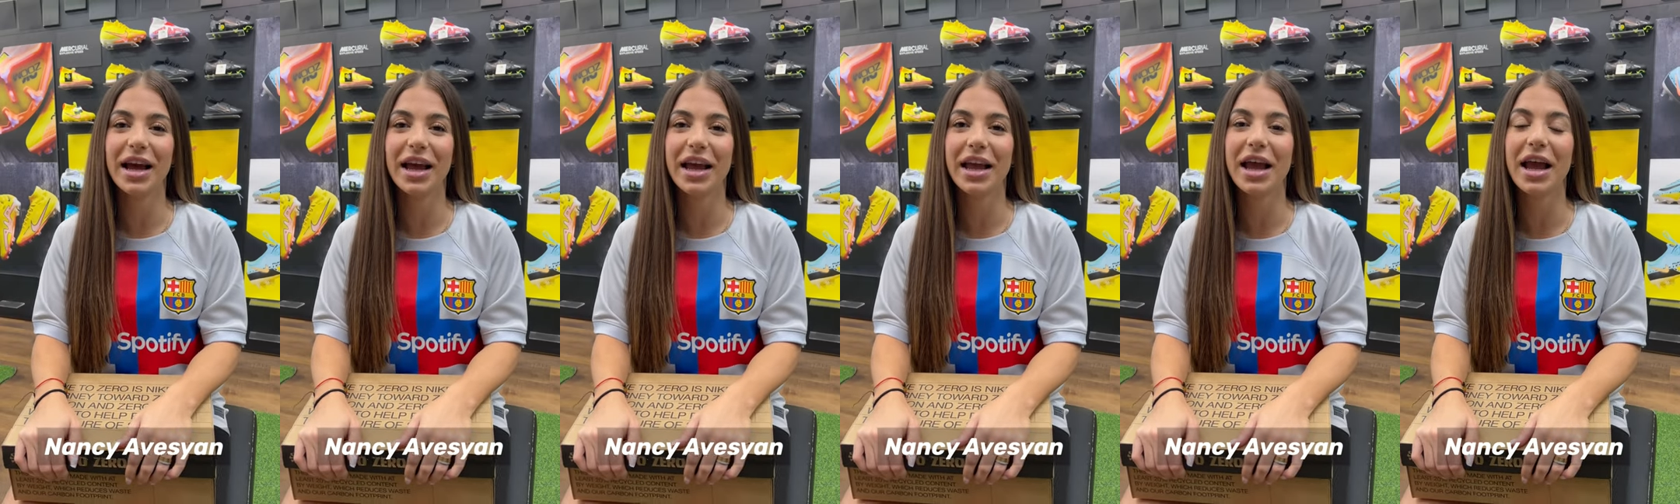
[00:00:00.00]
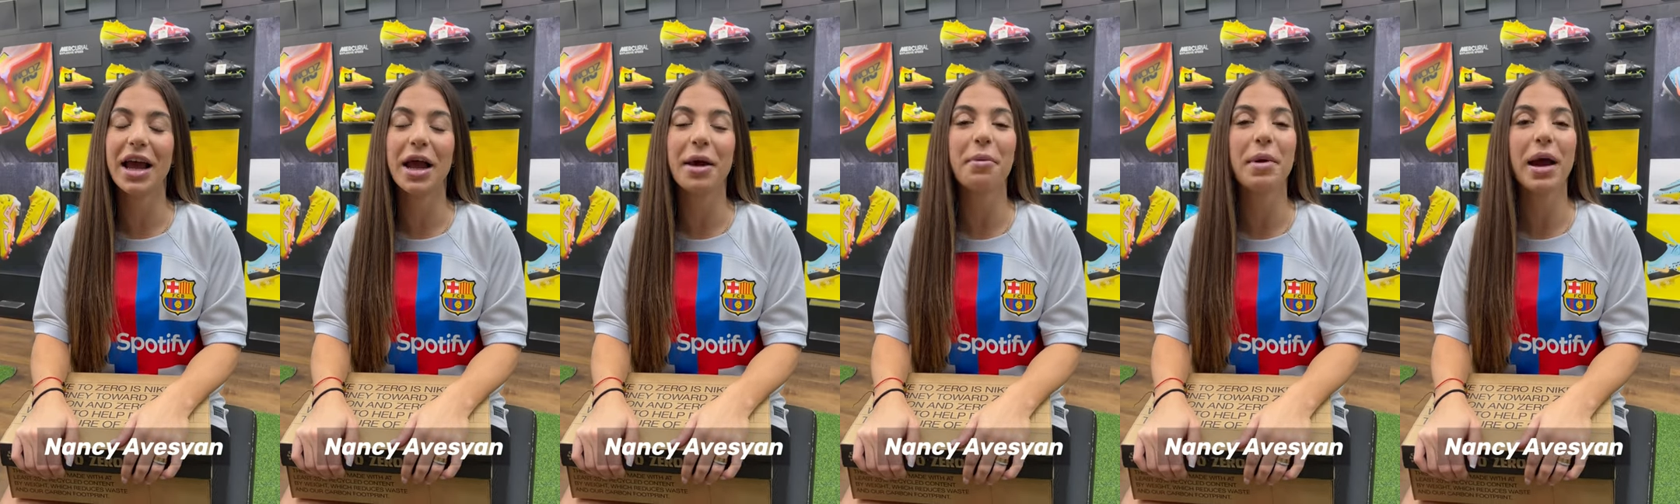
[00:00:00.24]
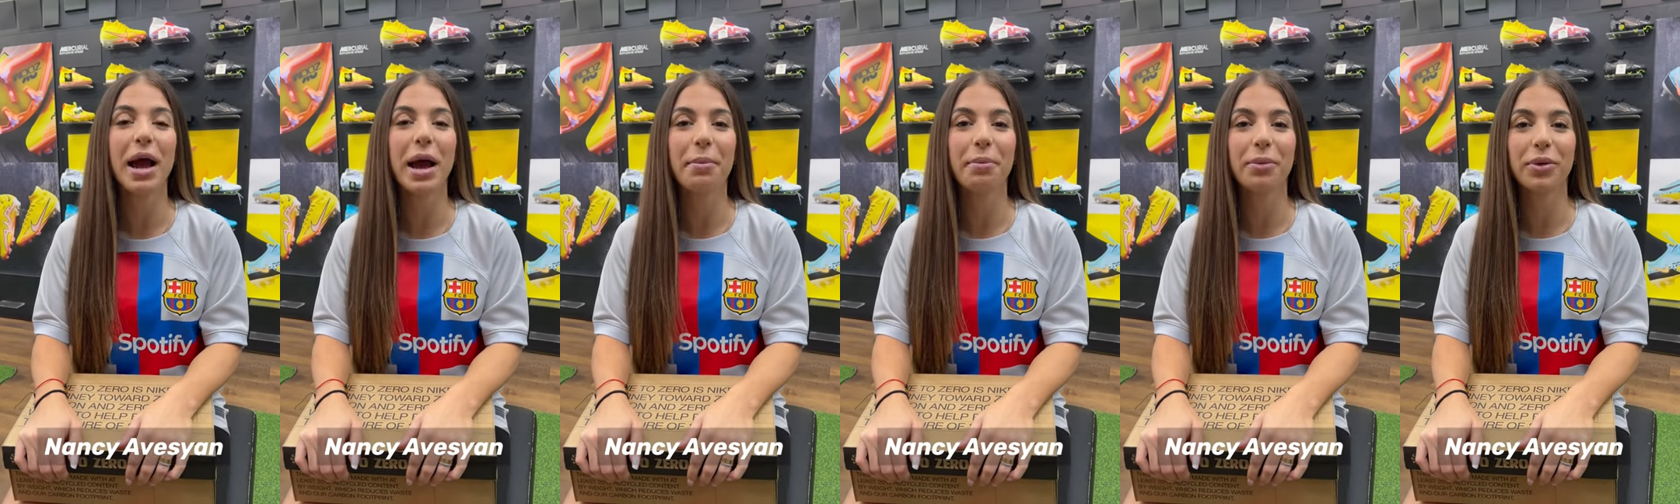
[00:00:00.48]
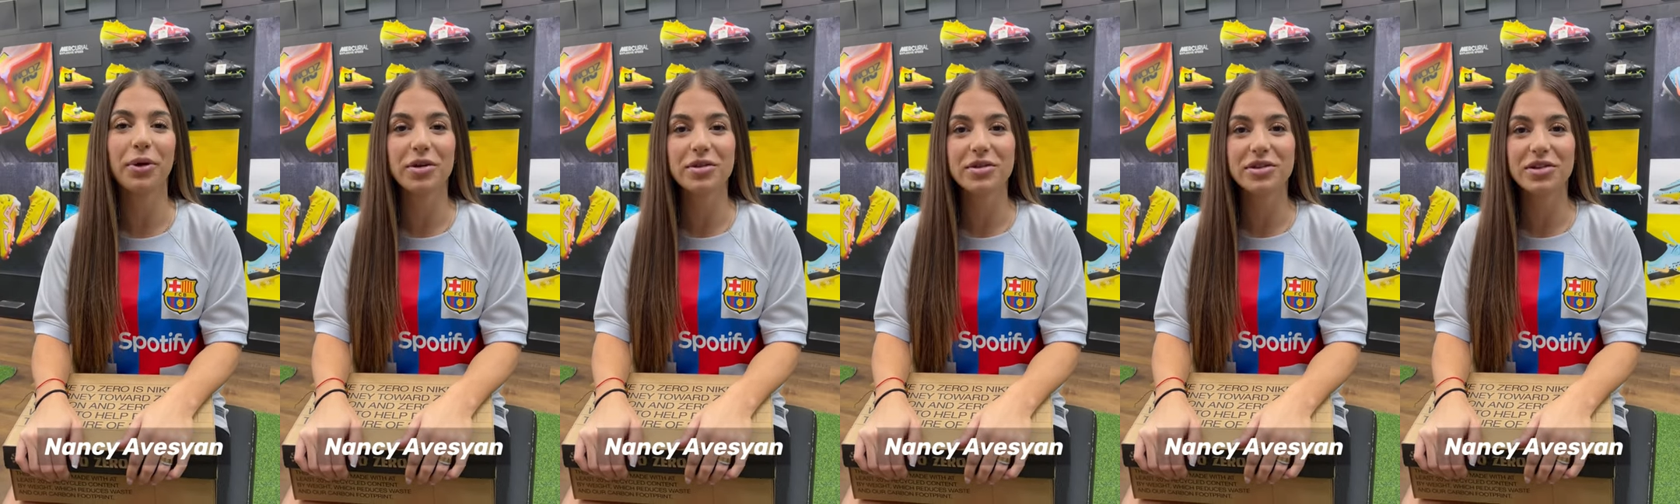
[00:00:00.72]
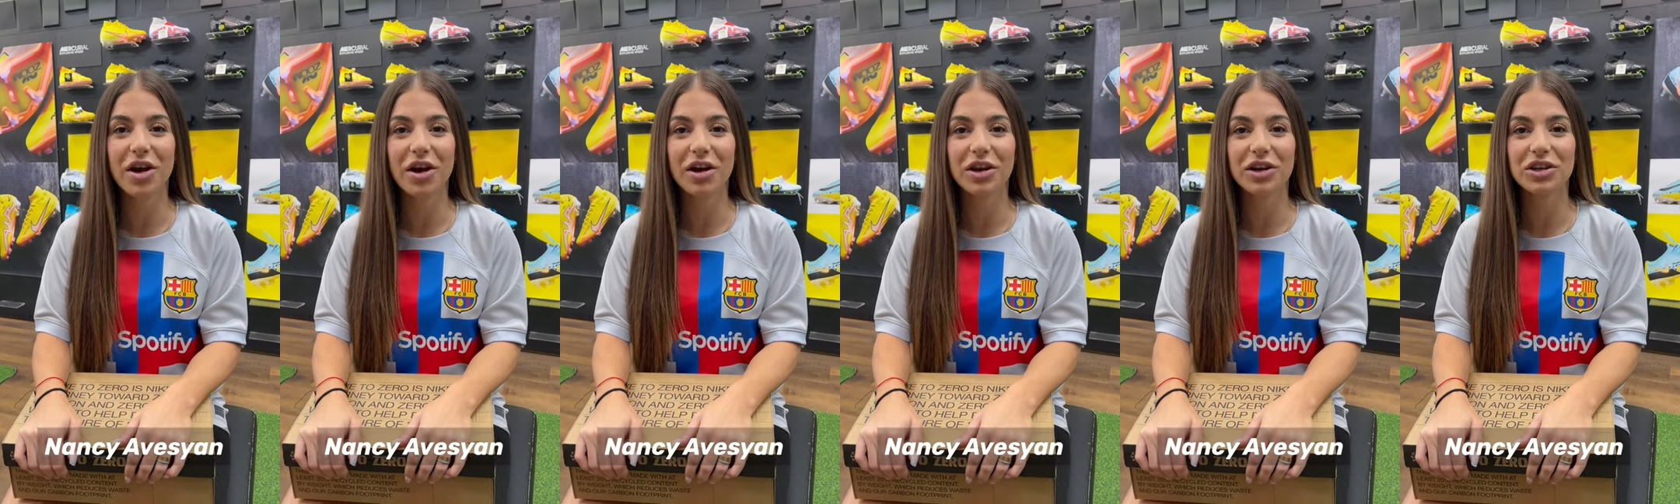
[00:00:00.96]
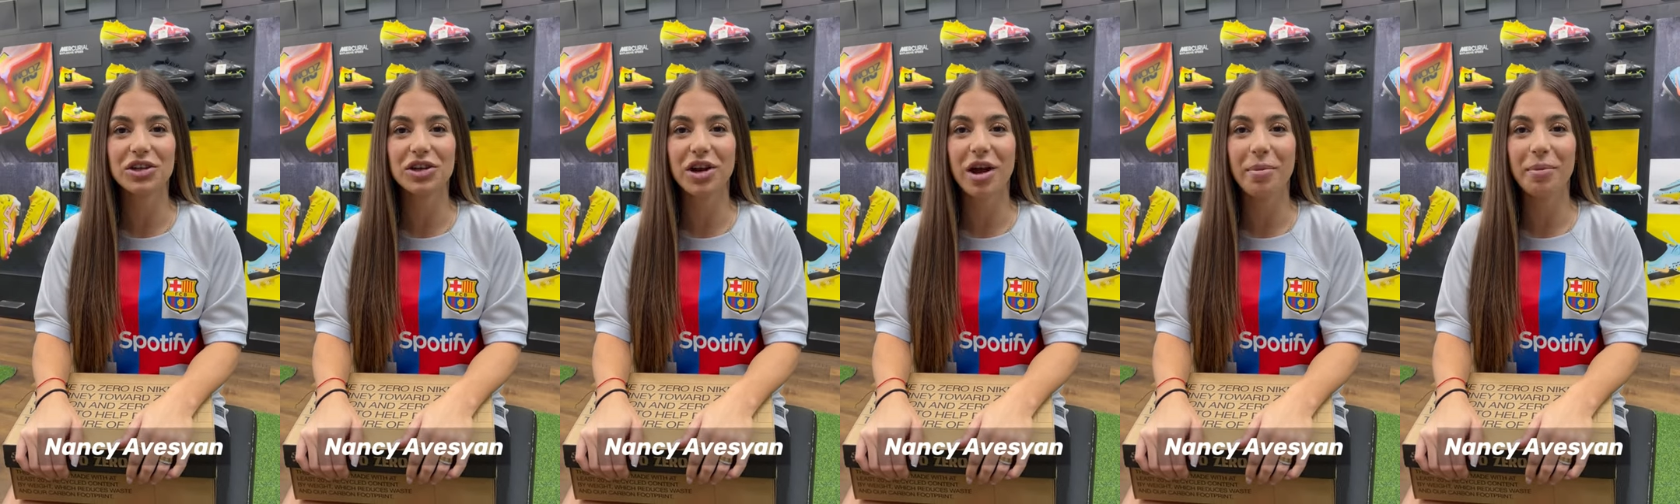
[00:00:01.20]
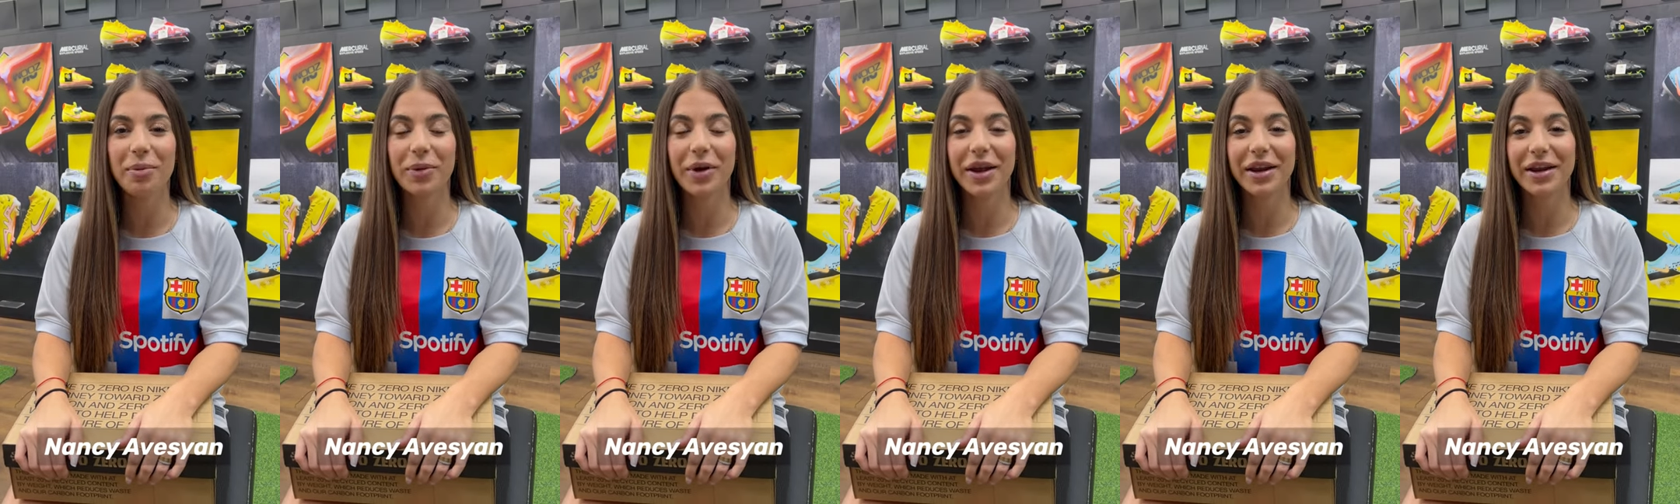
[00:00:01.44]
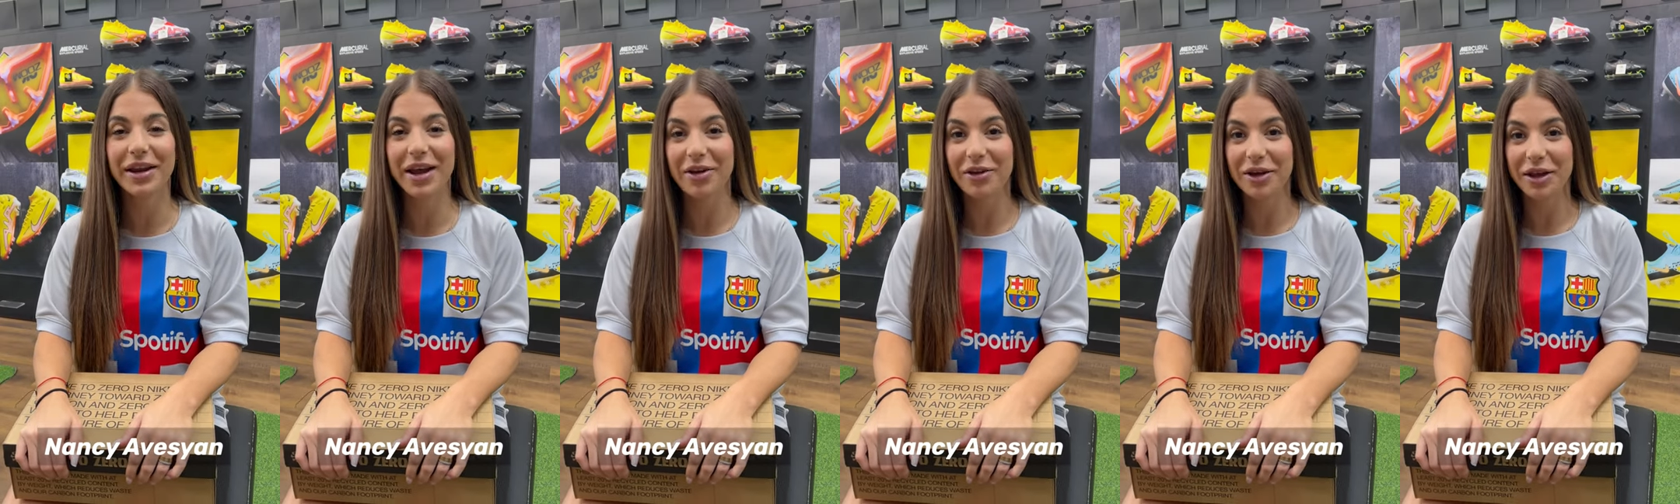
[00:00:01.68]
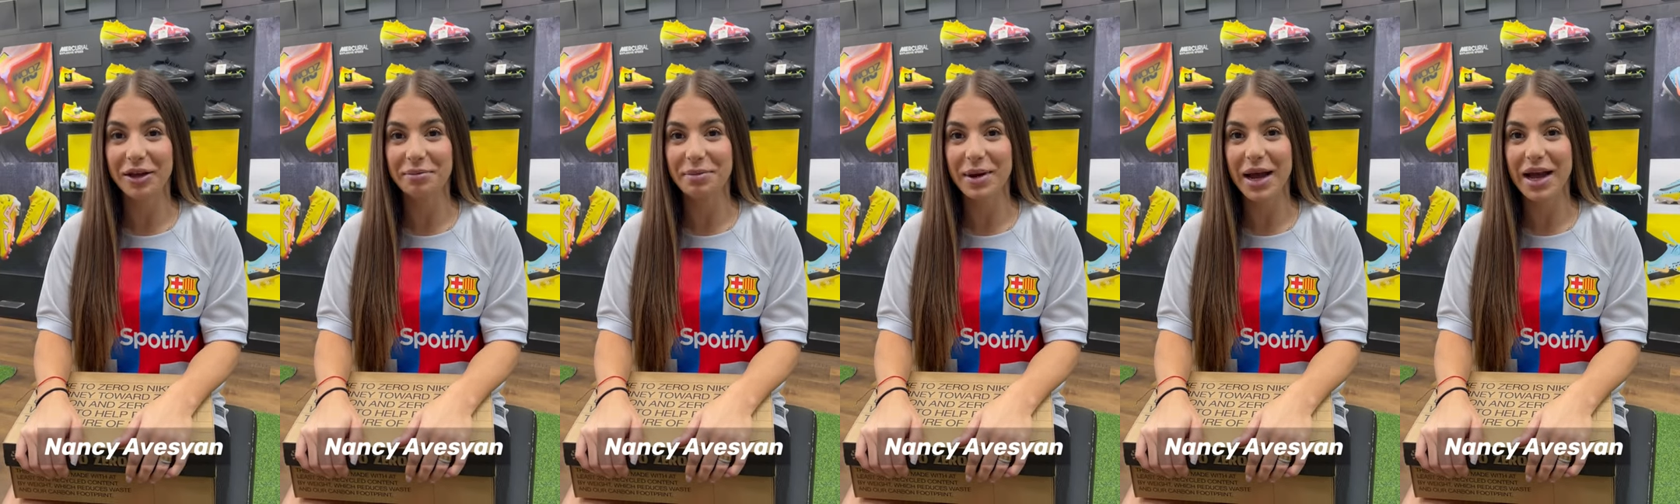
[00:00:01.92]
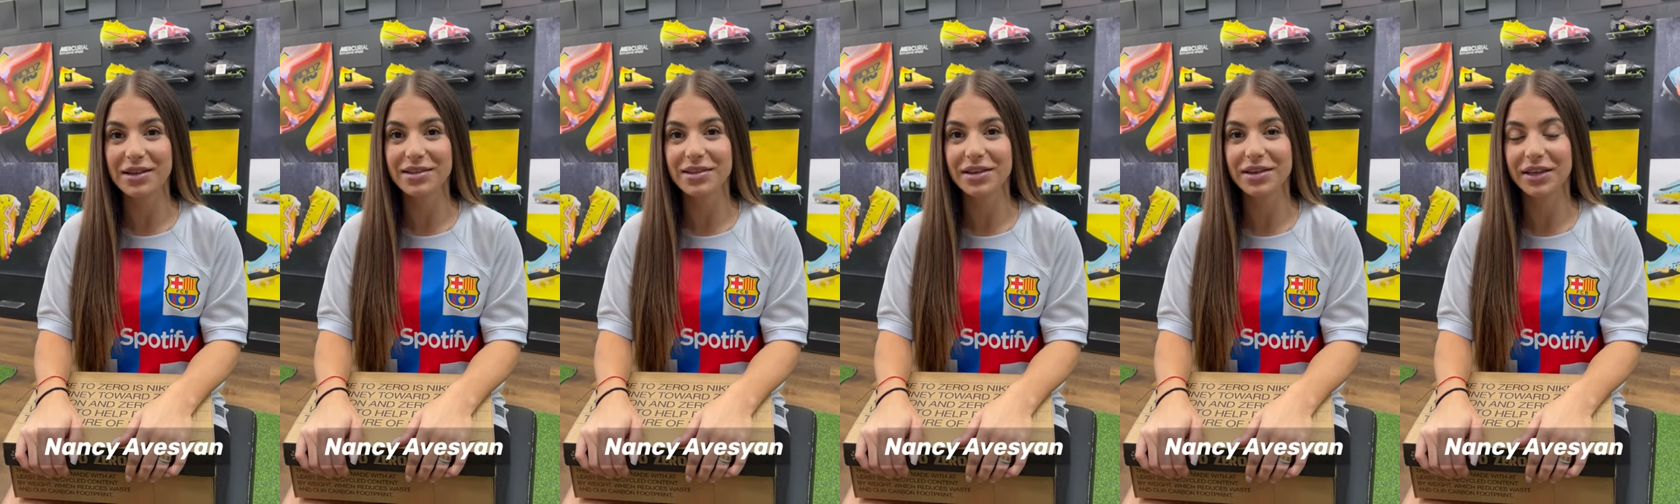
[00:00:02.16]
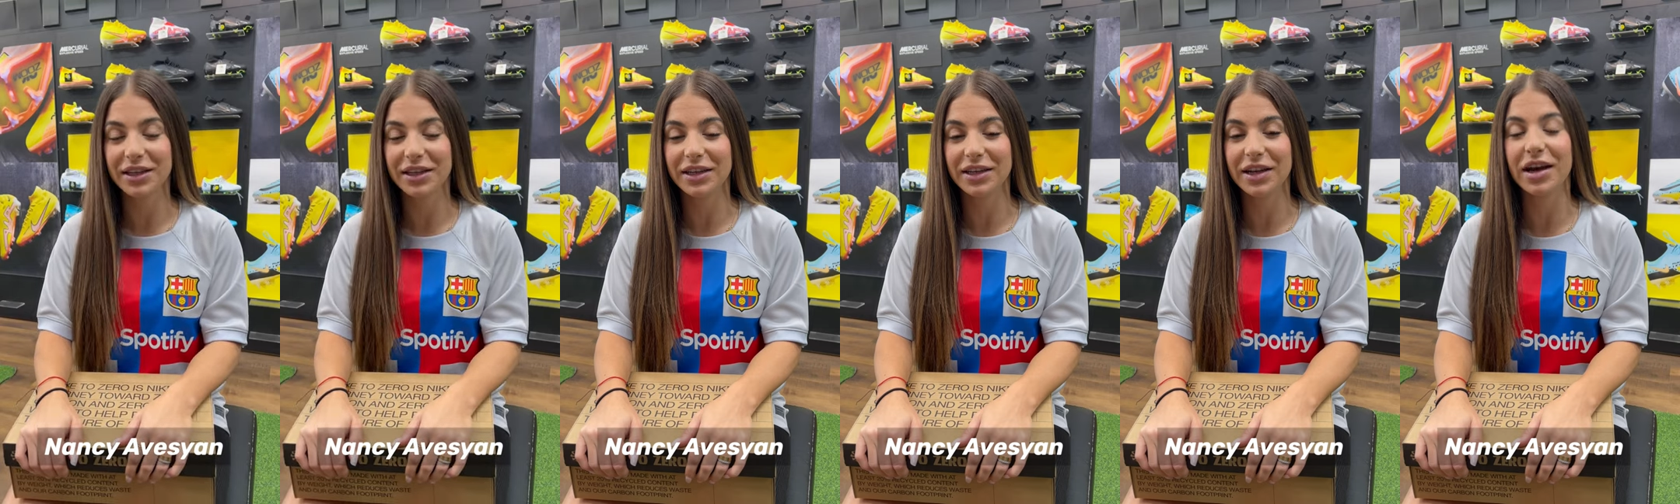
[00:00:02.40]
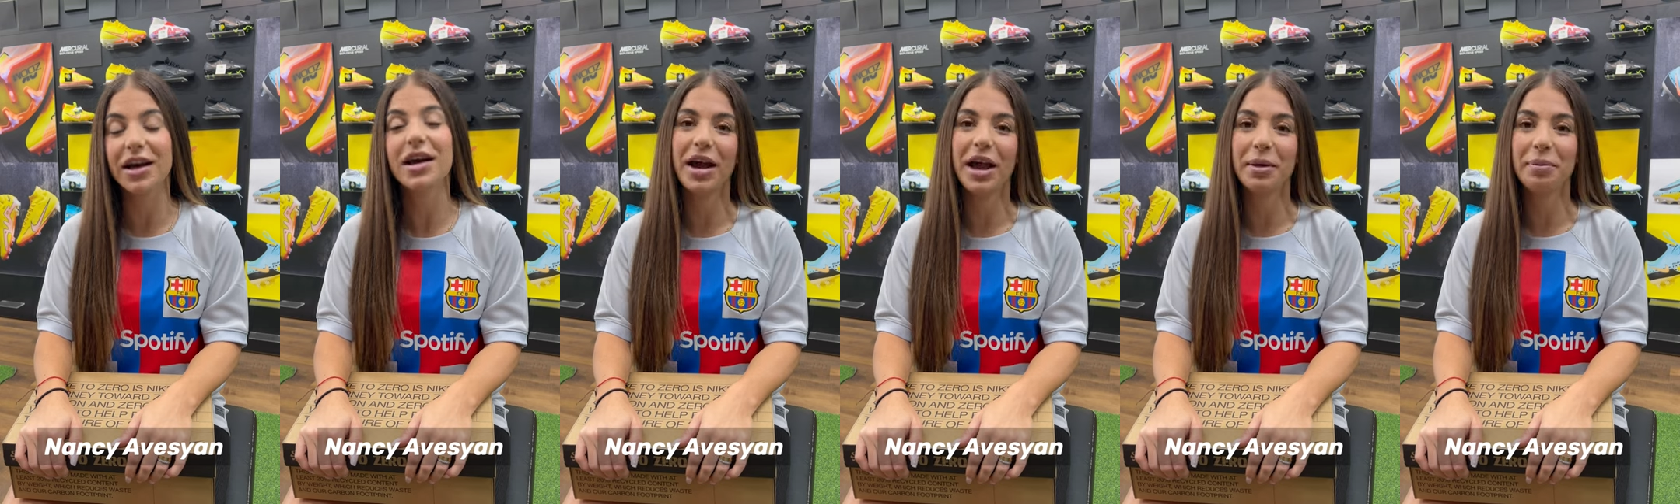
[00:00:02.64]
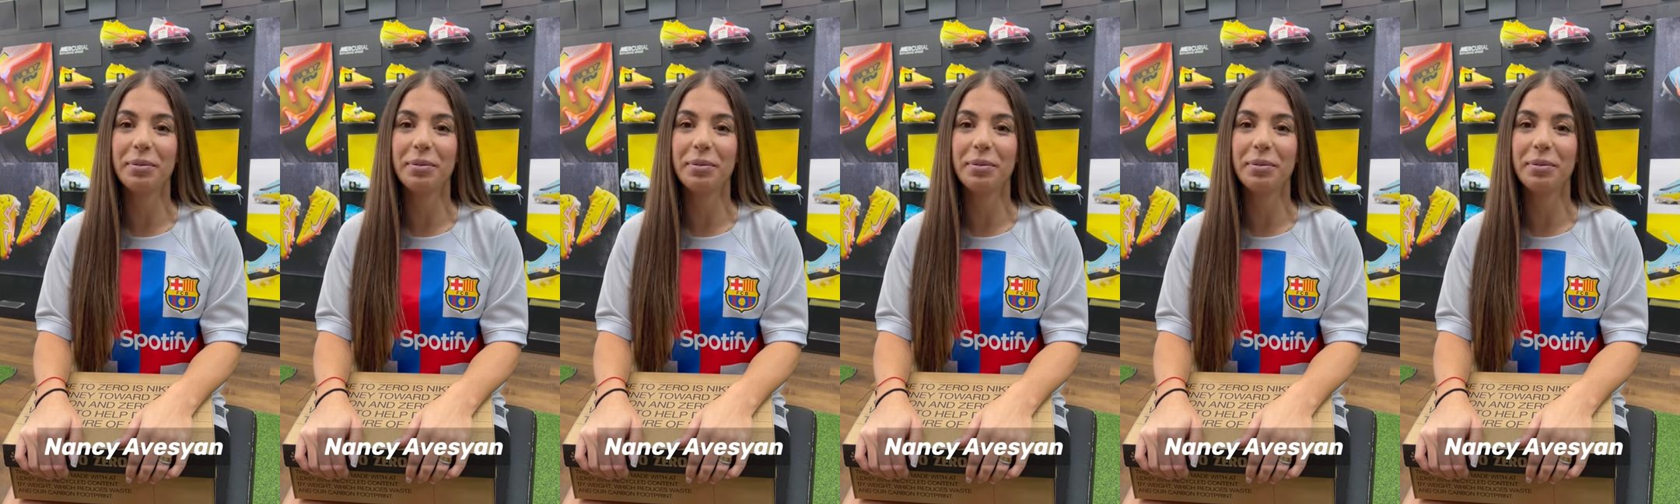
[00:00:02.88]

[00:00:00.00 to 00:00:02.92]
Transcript: I am at Pro Soccer Shop right now in Pasadena.